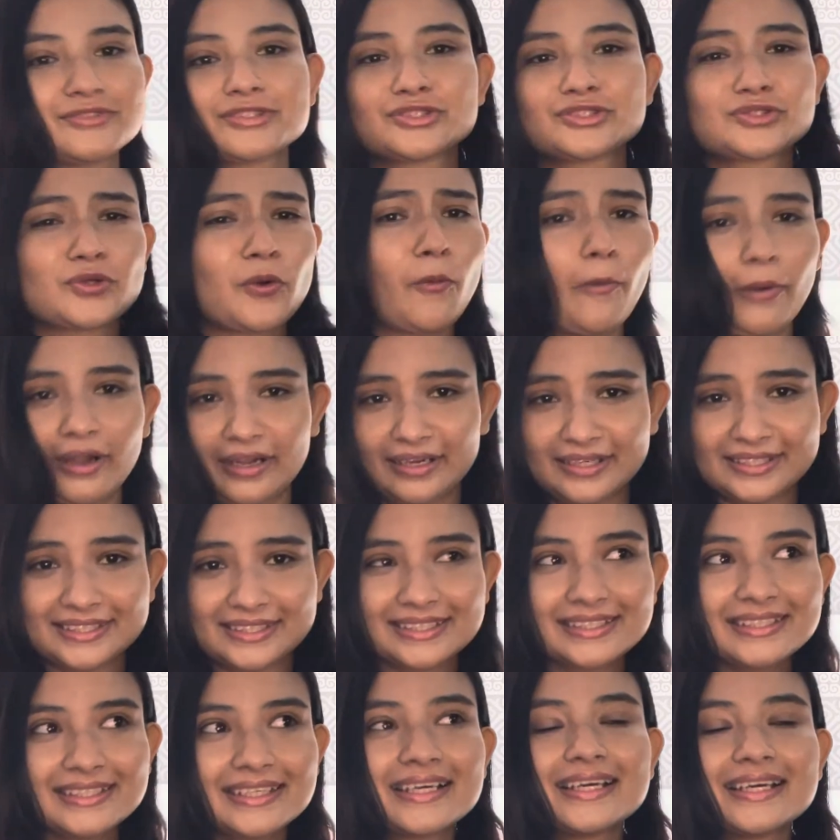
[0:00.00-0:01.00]
don't
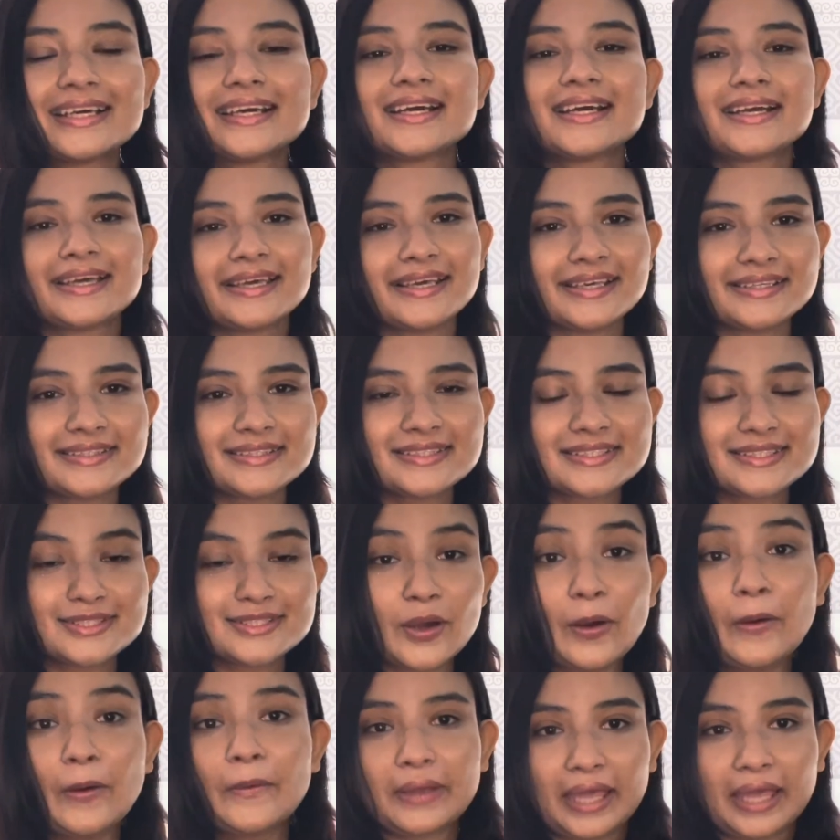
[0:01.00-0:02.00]
it's
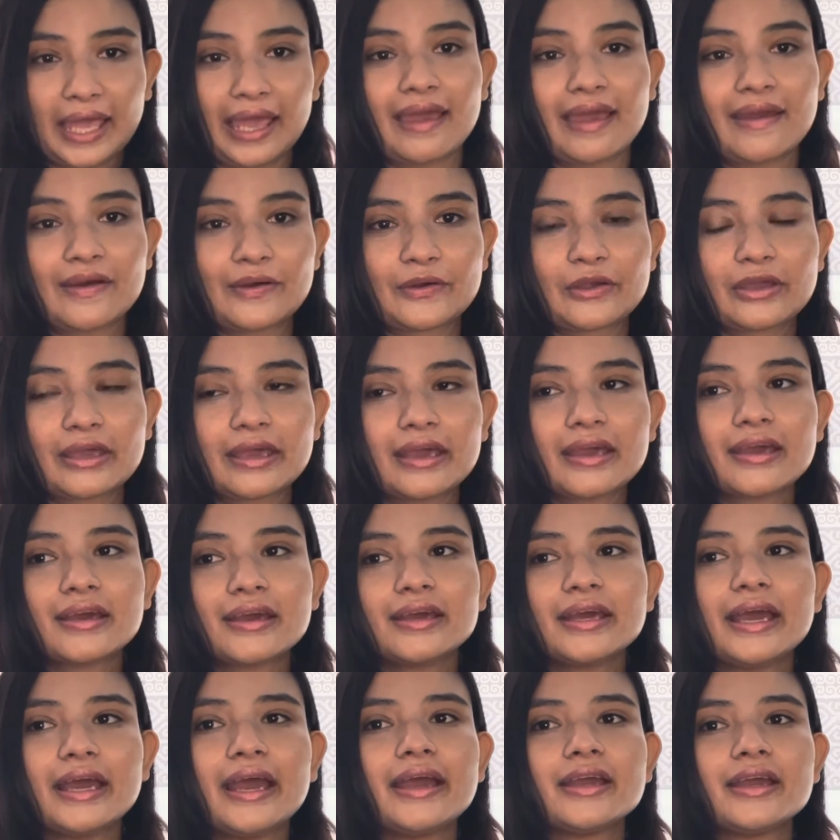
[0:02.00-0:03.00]
okay
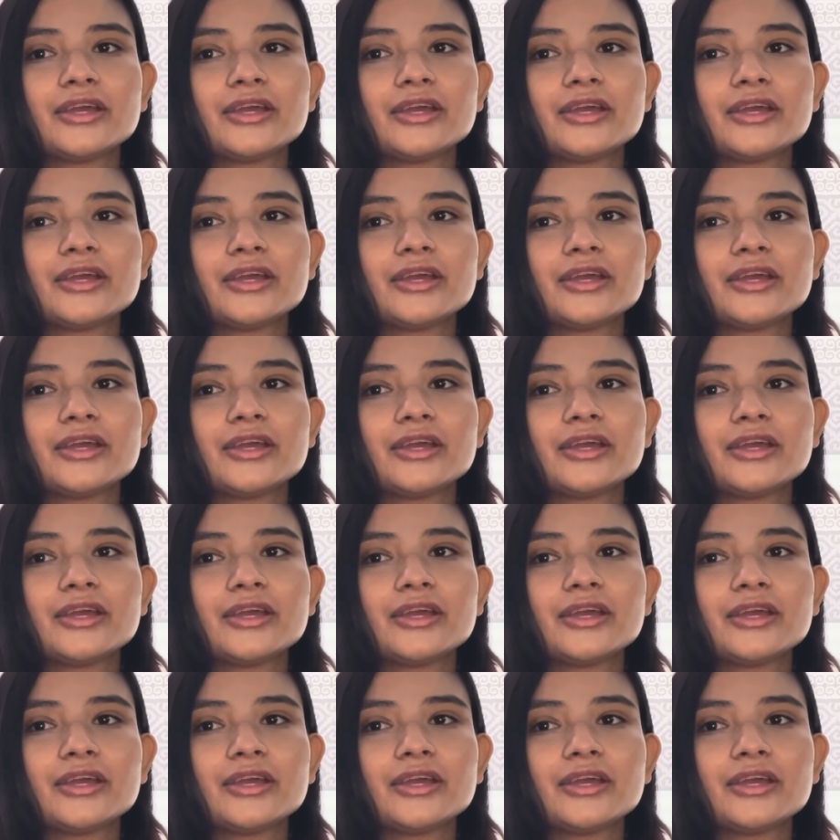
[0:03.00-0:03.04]
okay